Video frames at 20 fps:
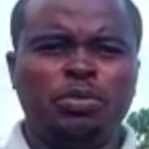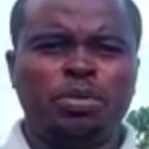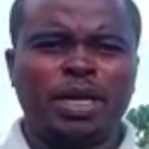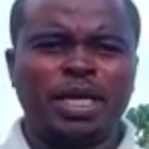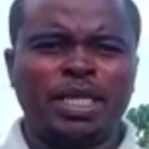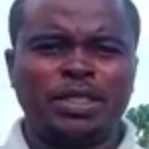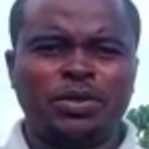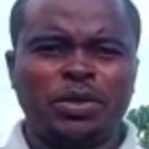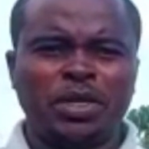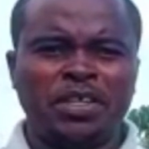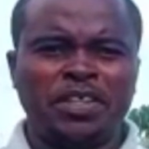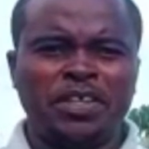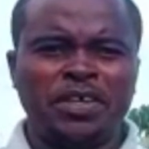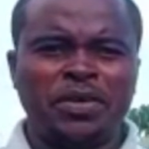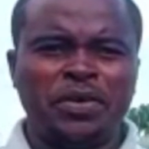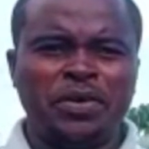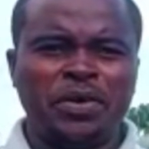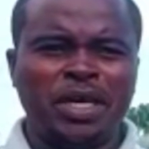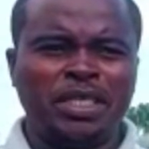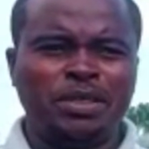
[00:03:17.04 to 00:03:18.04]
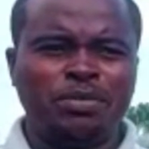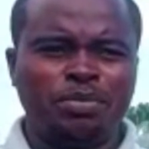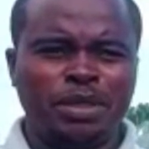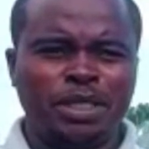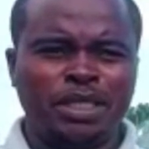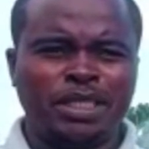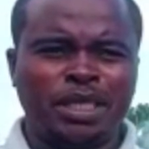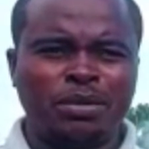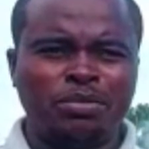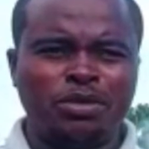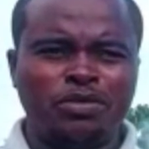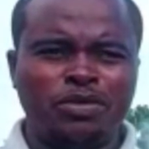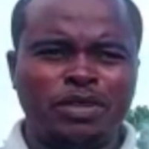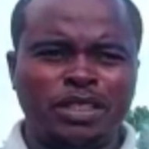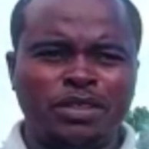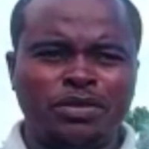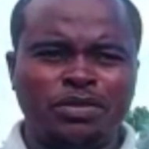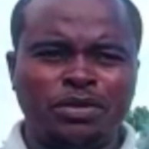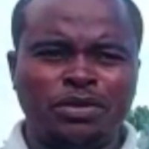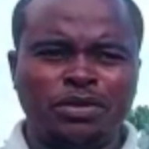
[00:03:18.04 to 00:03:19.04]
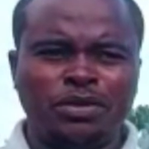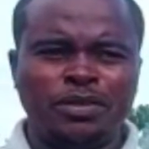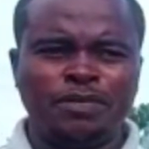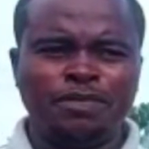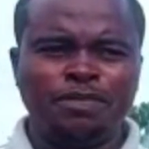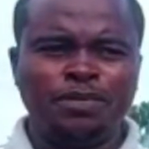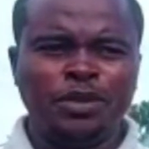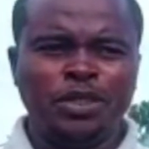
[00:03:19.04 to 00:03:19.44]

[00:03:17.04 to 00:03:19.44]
plants where they go and pick some of this food.